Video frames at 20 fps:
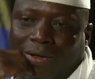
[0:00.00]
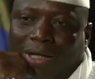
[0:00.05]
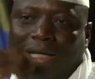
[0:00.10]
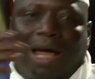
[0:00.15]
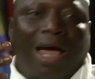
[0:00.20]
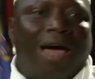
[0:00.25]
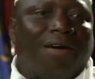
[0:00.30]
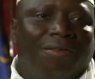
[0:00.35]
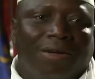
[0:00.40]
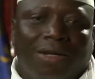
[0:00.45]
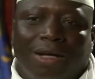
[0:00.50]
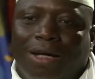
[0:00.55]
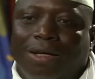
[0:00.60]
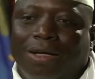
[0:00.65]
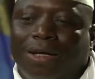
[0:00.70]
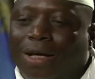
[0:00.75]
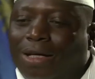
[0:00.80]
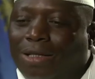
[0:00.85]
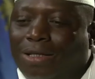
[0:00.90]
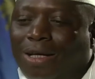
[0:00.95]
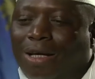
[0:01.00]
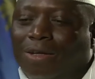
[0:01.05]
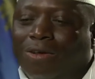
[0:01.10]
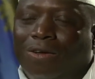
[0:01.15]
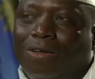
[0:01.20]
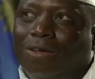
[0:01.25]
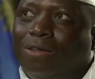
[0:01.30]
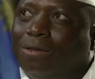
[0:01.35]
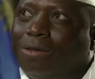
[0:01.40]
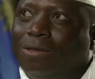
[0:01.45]
Whether African,
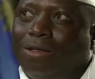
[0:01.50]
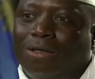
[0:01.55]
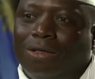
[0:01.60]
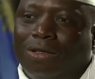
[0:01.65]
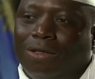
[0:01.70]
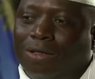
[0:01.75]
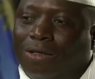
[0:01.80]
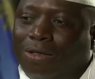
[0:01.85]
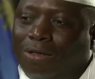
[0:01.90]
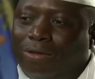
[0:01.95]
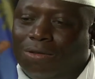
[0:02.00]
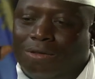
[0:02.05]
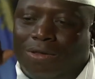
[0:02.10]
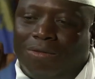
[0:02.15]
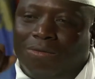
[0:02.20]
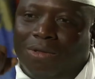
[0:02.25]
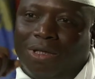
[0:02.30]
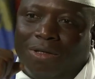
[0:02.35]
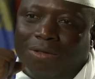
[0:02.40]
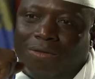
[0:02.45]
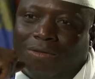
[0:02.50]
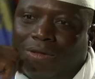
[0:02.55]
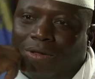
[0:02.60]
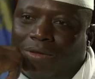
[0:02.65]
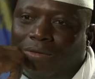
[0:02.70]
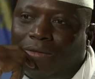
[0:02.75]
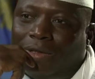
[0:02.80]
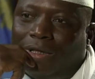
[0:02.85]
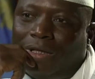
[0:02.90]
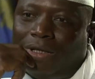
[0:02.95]
Asian, or somebody
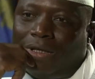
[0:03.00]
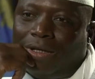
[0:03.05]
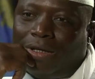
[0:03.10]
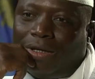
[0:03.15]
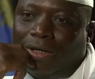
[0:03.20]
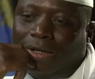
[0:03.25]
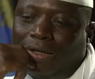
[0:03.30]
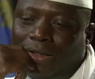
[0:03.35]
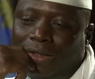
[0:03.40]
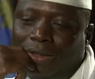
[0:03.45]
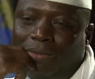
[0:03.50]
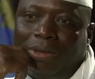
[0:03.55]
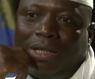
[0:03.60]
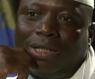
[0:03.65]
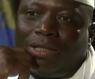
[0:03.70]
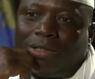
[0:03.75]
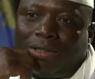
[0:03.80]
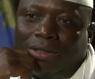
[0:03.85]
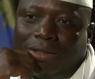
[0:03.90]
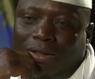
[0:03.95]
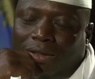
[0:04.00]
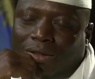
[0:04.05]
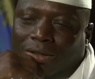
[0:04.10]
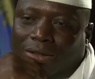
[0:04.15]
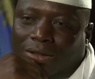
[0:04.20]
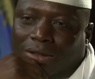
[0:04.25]
from space,